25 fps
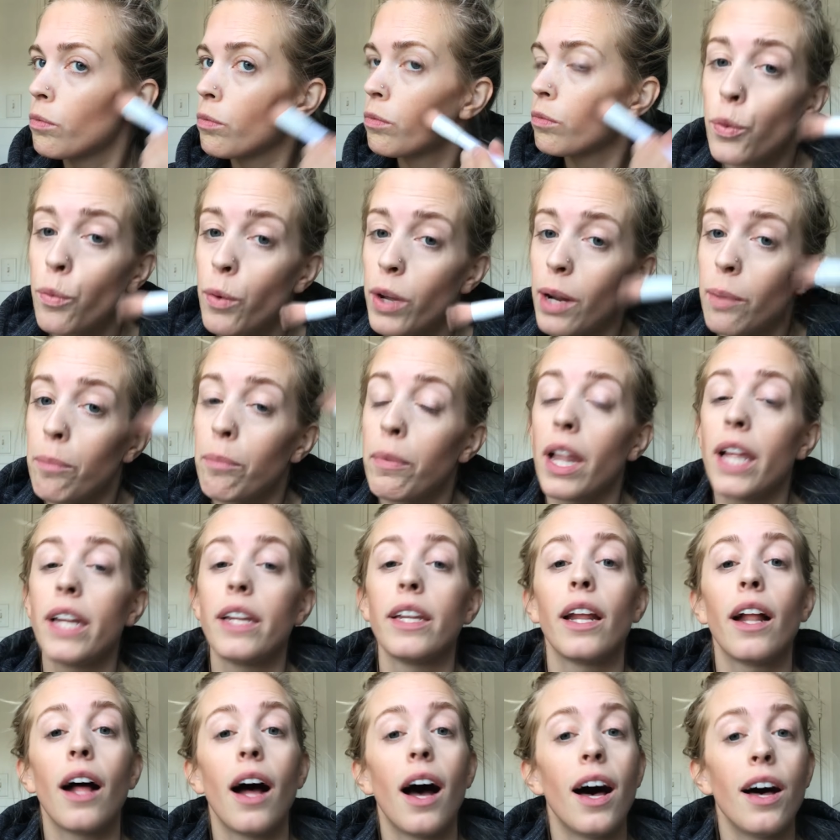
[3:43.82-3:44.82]
You want to
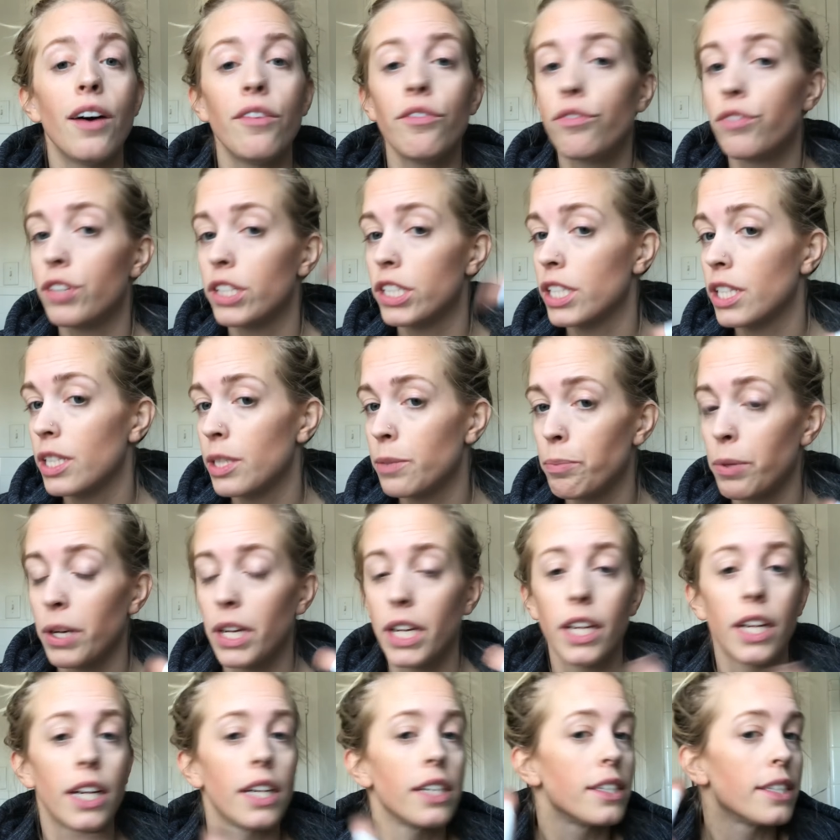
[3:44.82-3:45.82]
blend it up versus
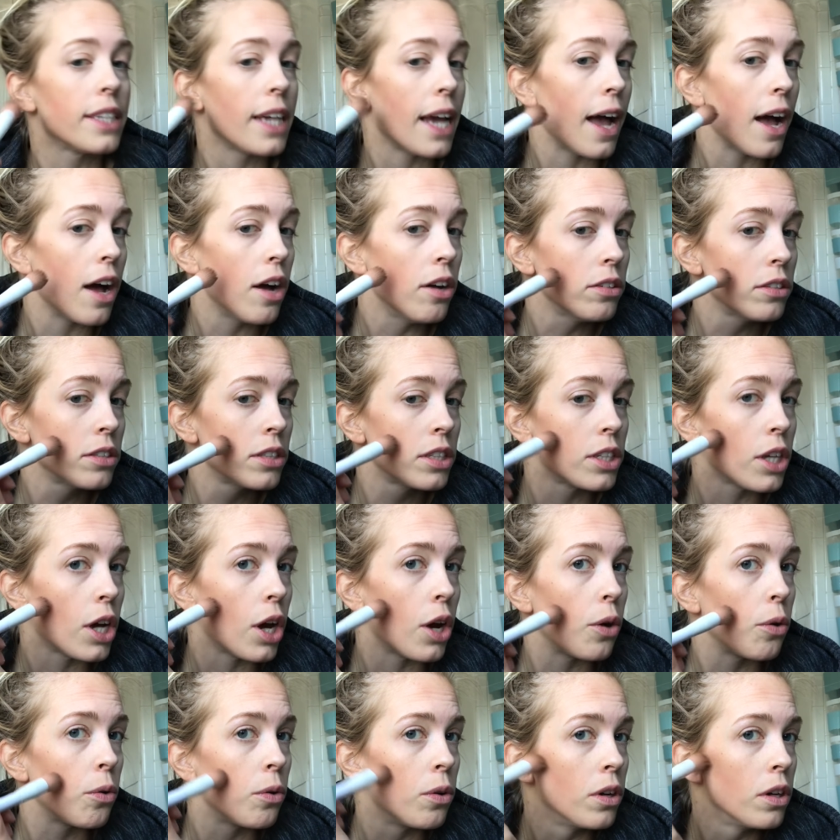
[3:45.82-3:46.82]
bringing it down,
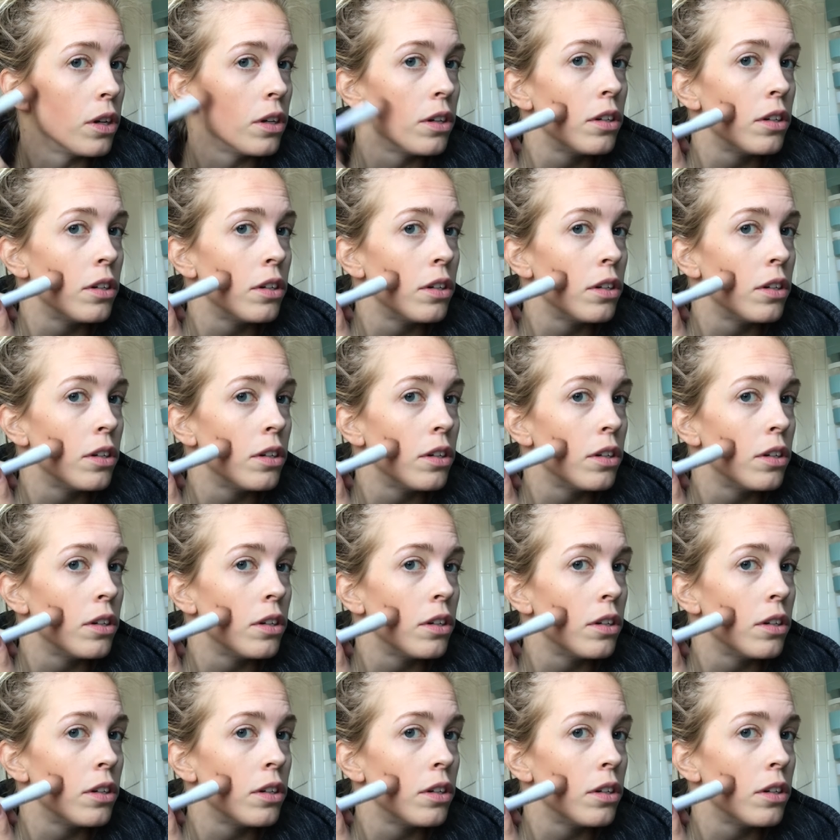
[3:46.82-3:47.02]
so